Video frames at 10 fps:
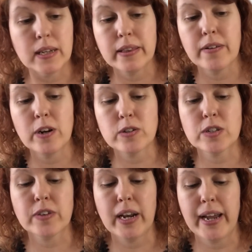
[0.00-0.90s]
There are lots
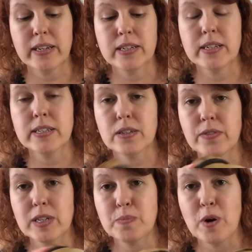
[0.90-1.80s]
of collectors of
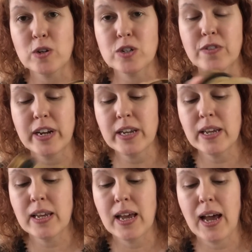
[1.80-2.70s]
this pottery,
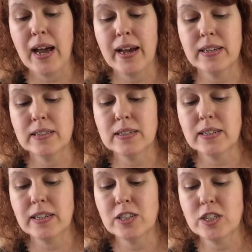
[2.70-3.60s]
and
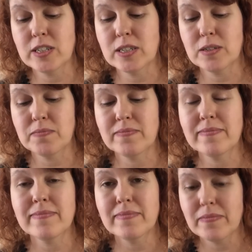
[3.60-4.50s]
it just
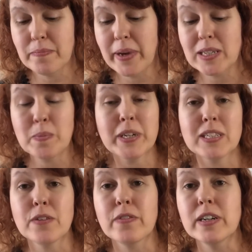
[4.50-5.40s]
makes a big
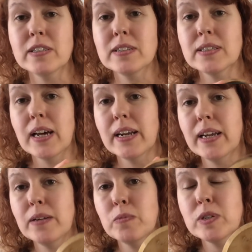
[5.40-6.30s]
difference that
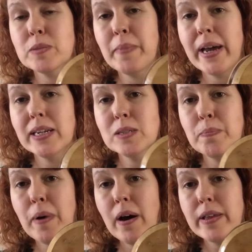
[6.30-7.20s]
it was made
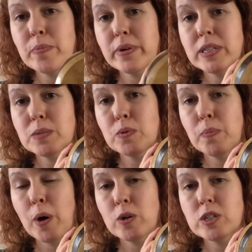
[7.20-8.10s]
by the principal
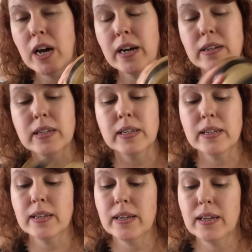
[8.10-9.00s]
potter
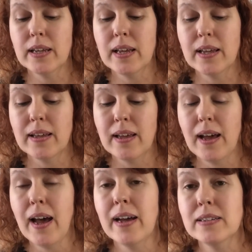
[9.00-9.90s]

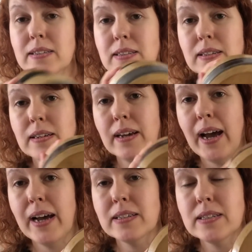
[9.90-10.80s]
and it
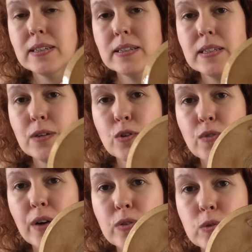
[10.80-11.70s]
has Cyril
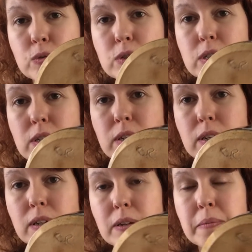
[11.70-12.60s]
Ruffles'
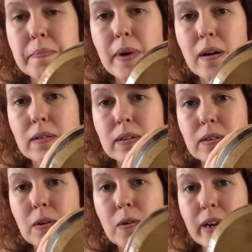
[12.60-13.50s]
mark
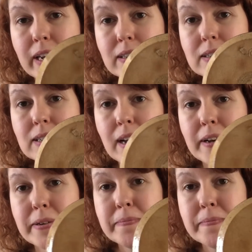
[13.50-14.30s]
on it. So